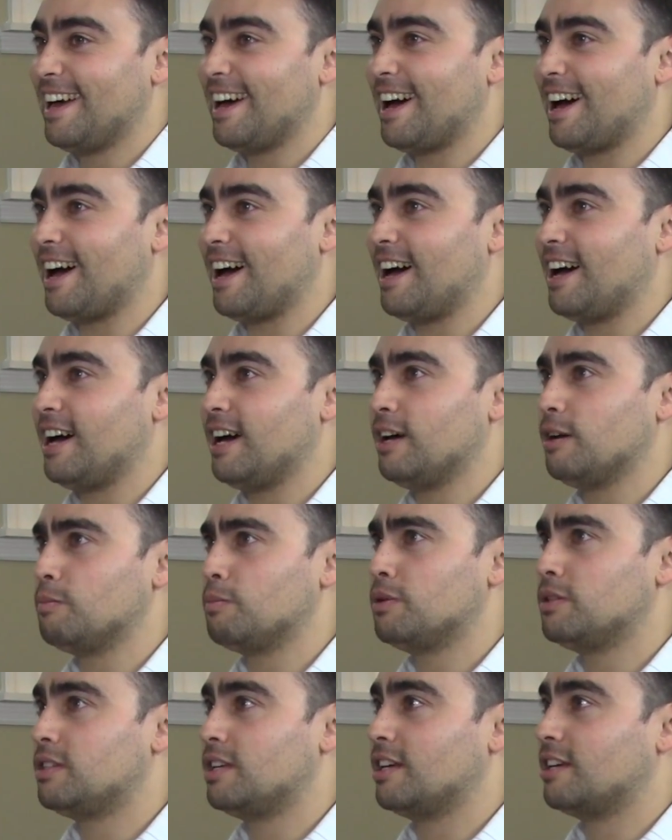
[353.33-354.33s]

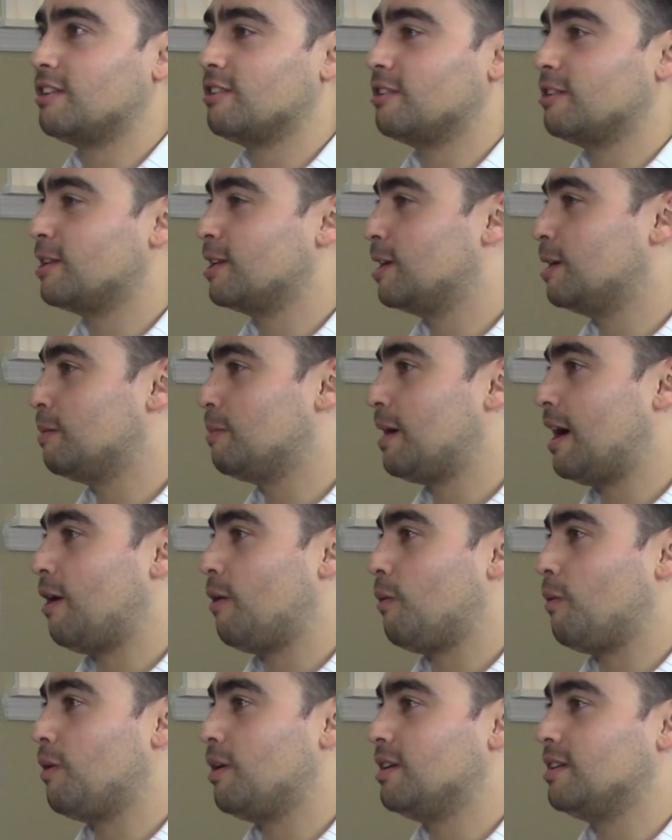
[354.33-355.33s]
particularly
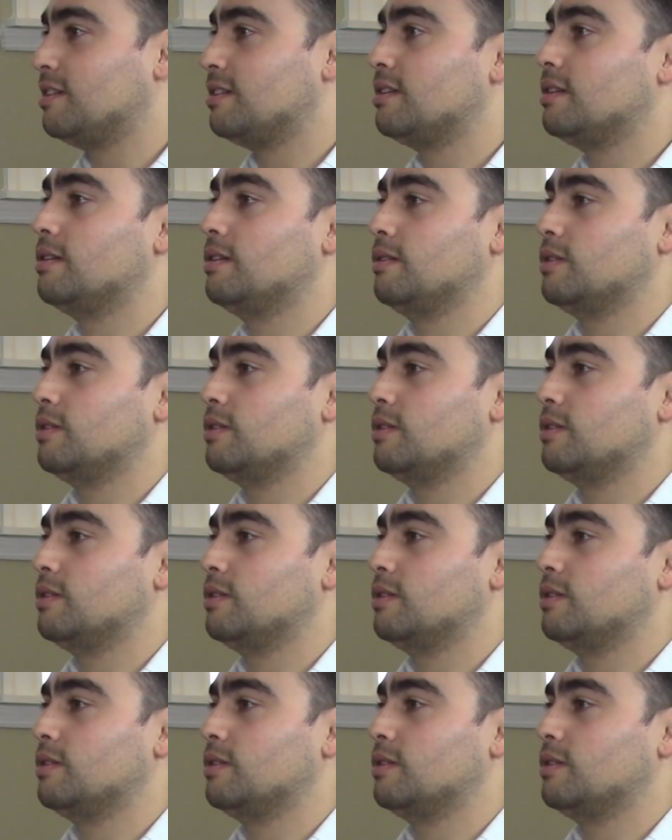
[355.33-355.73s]
about what